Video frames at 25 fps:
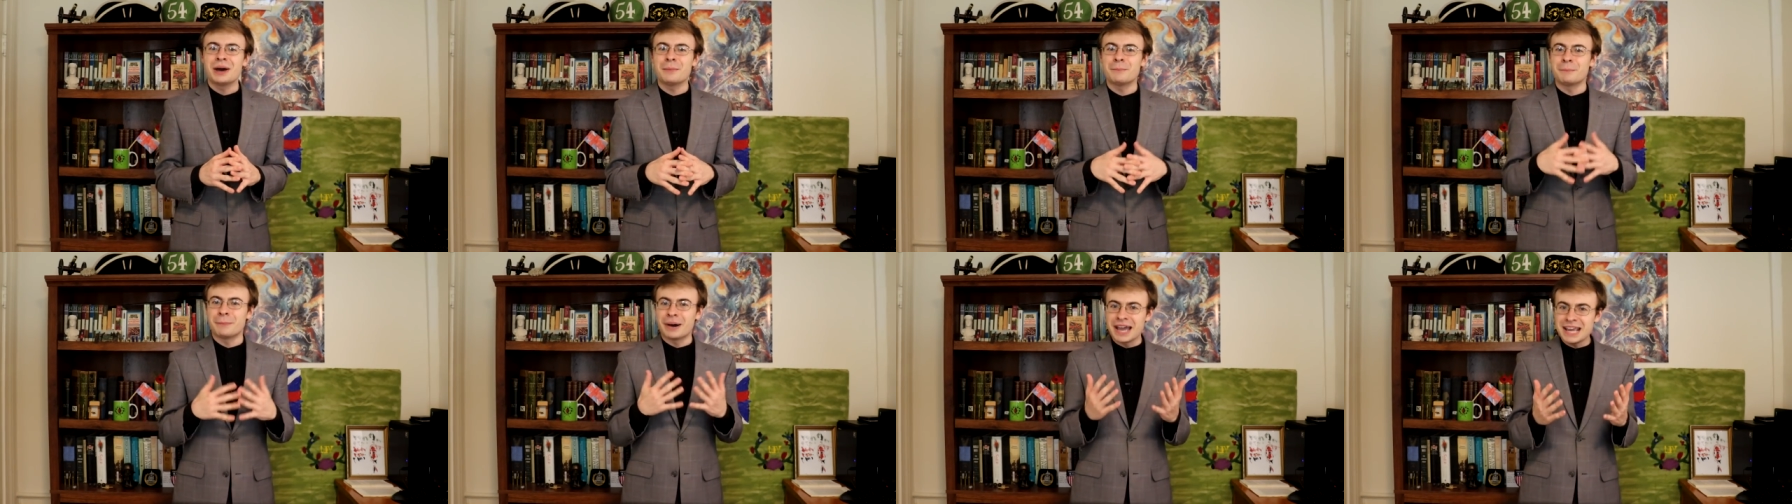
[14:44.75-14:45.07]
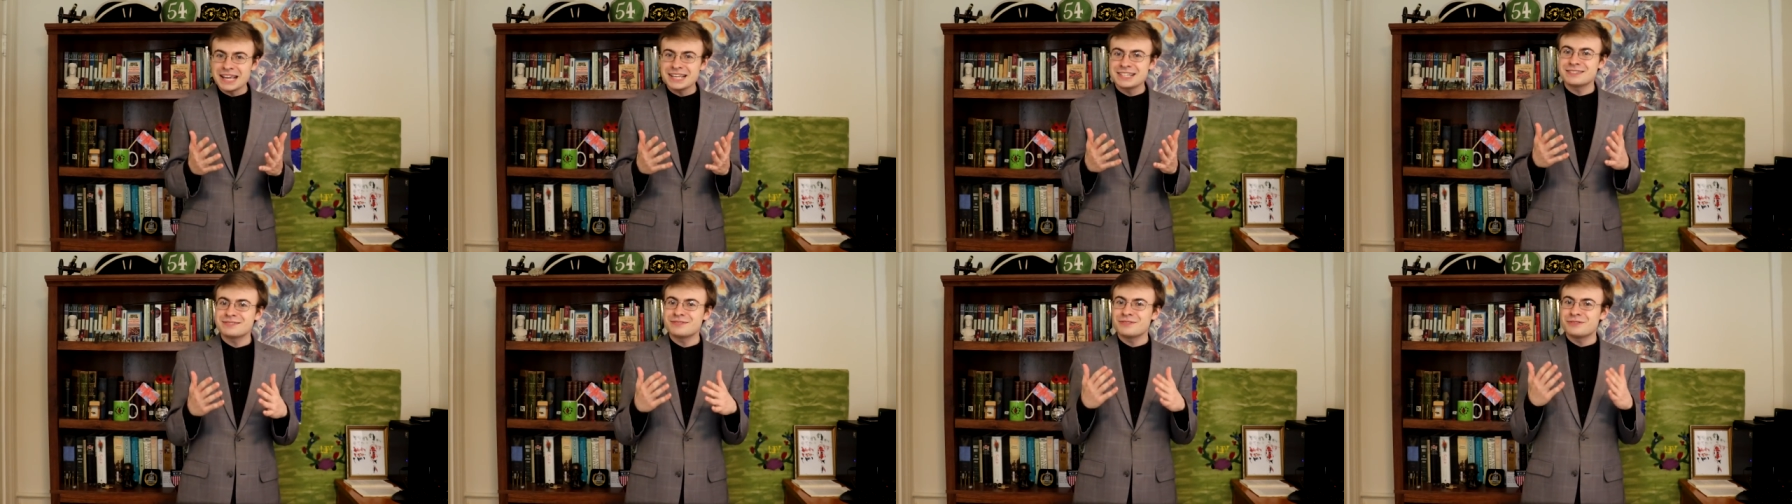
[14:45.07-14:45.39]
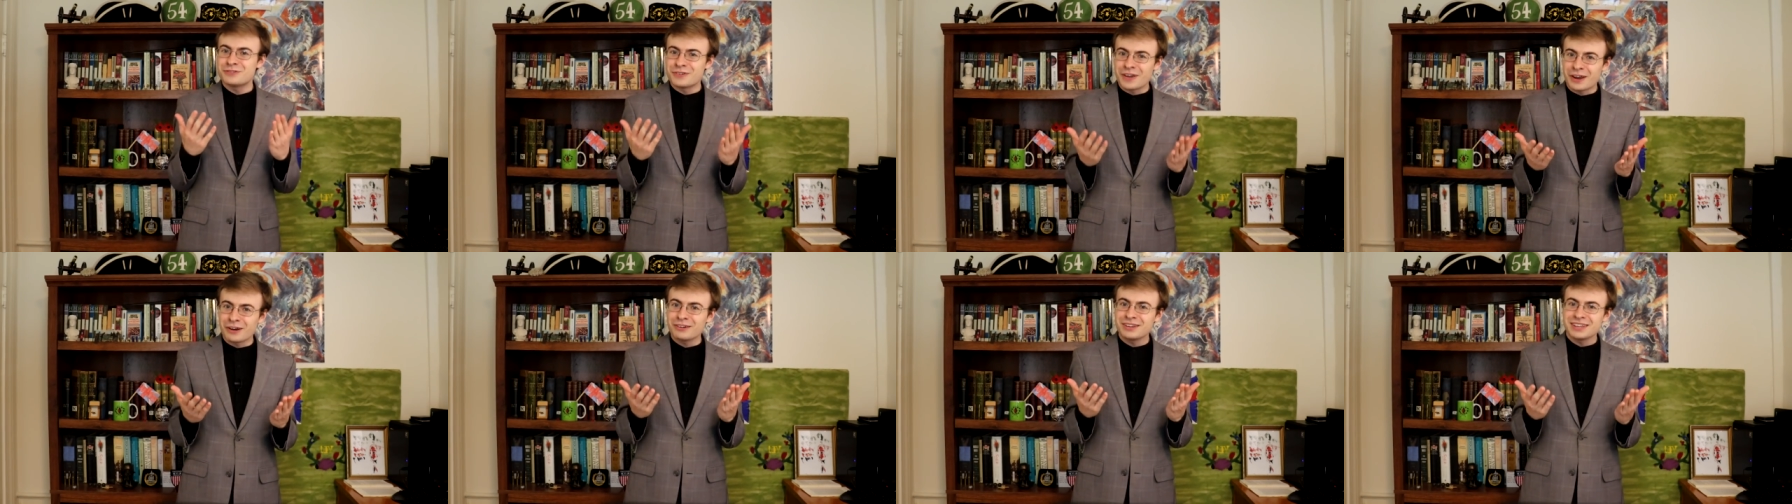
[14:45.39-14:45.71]
might
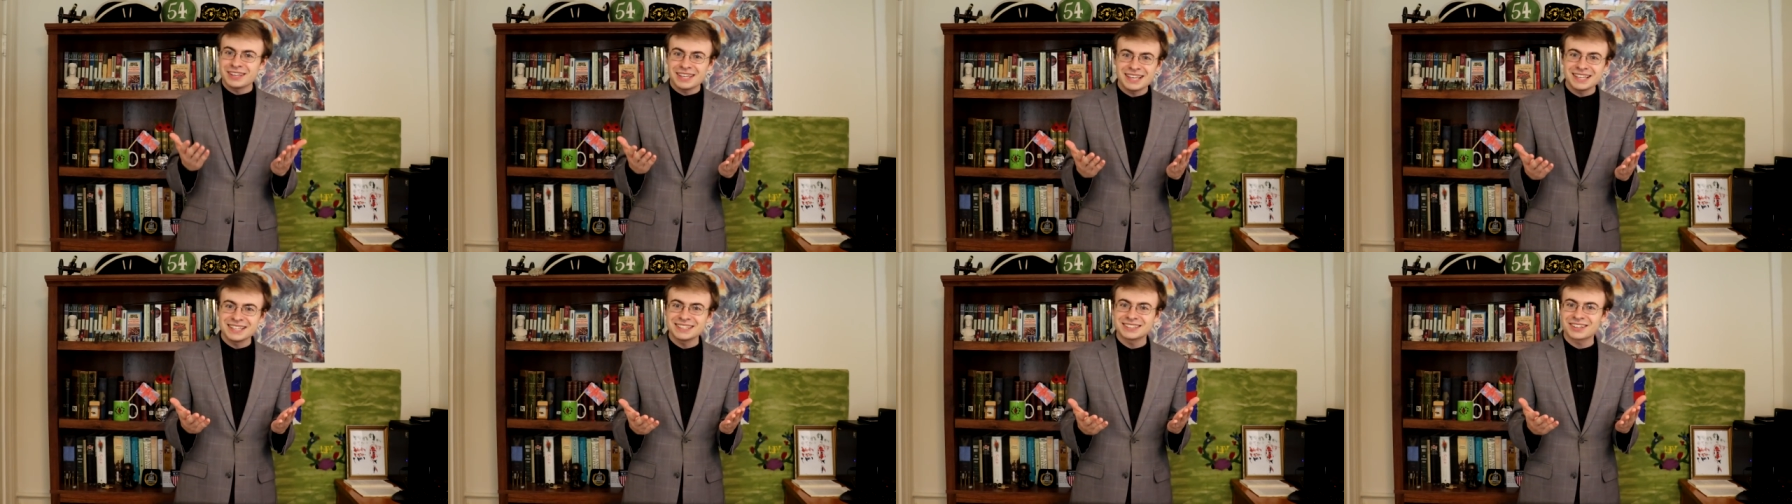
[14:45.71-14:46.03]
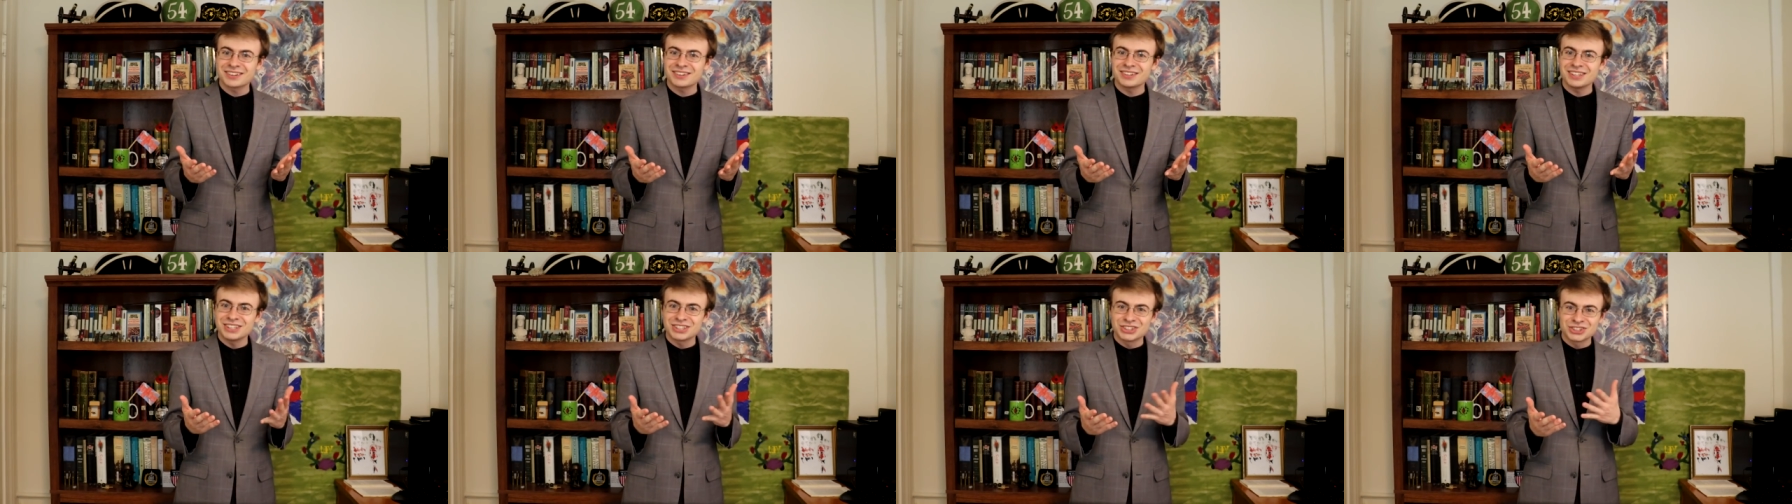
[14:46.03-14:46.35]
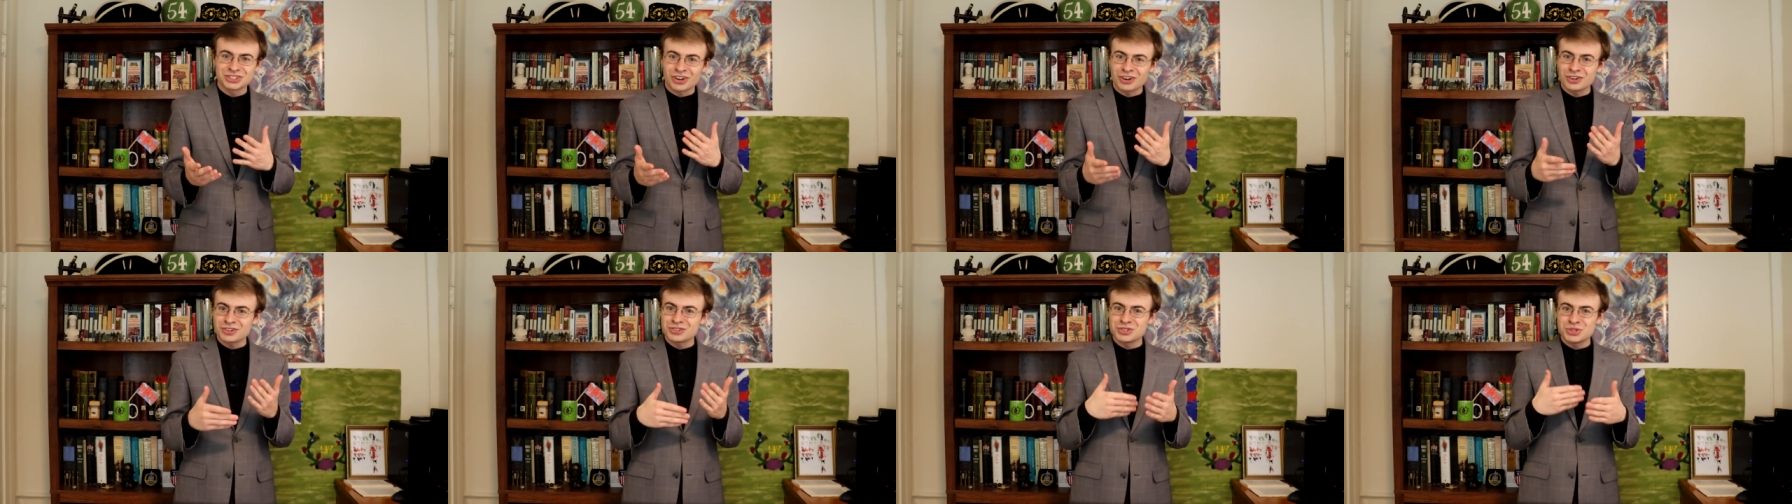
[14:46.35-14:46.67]
very easily
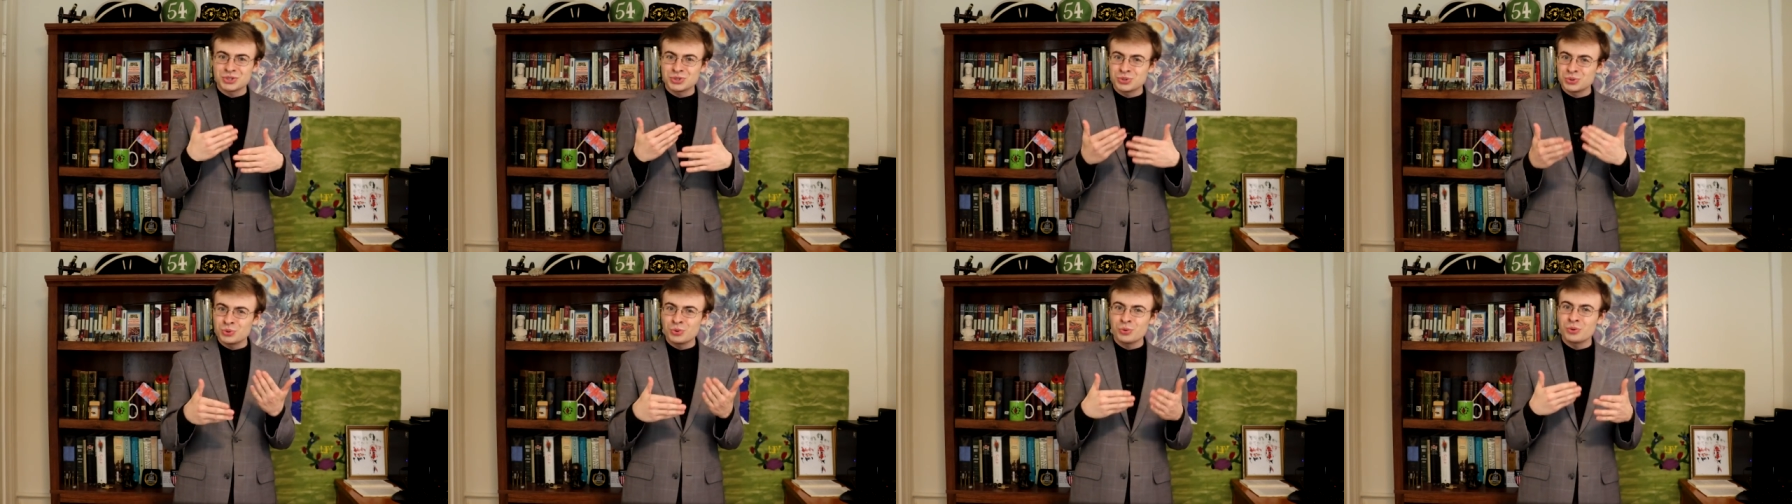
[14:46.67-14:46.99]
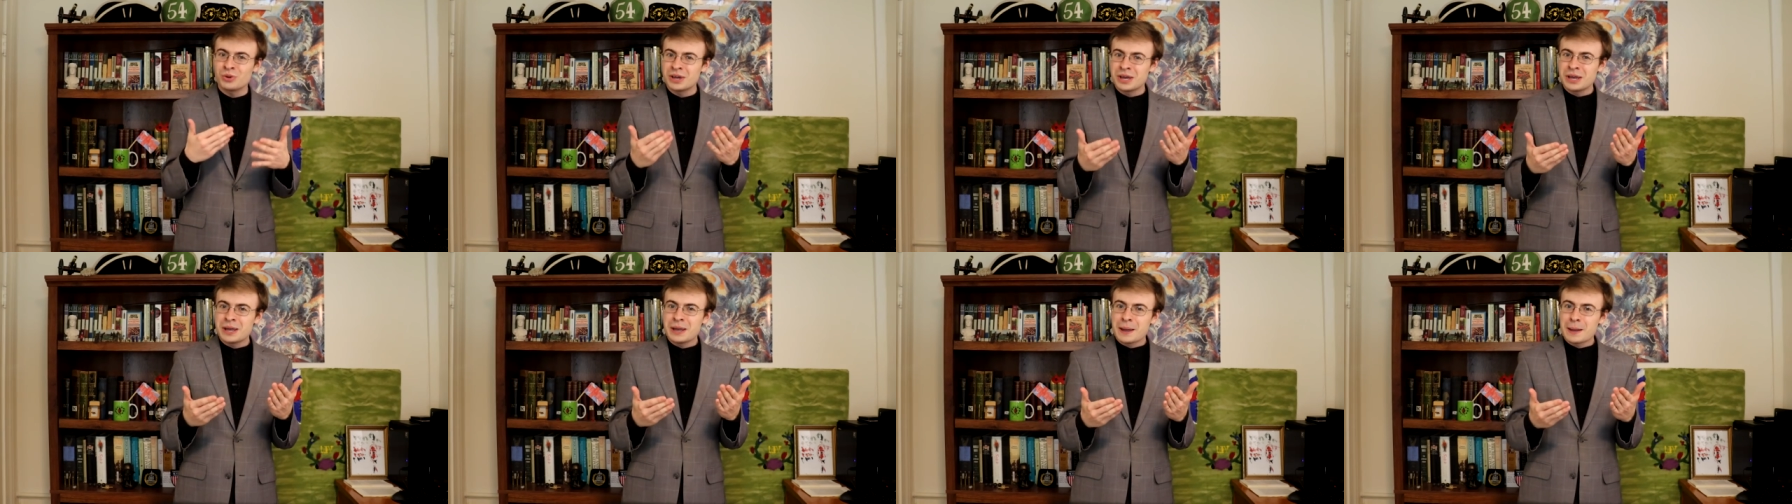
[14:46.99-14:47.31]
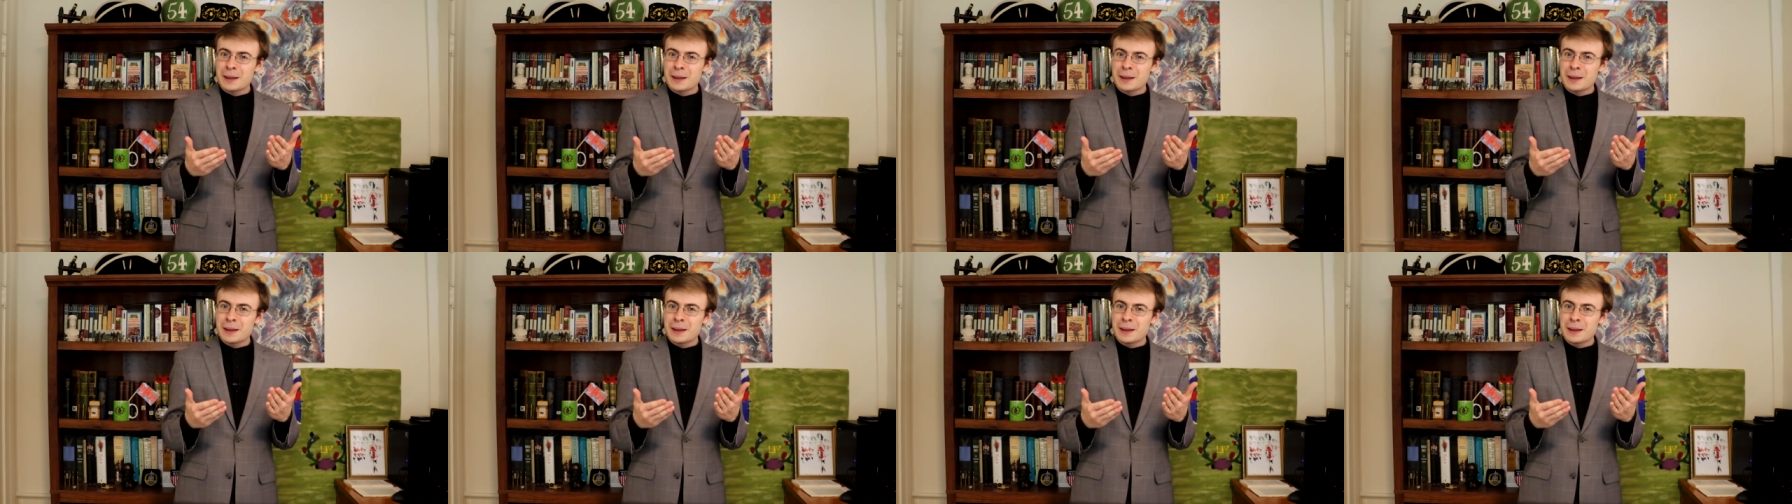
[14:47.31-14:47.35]
start to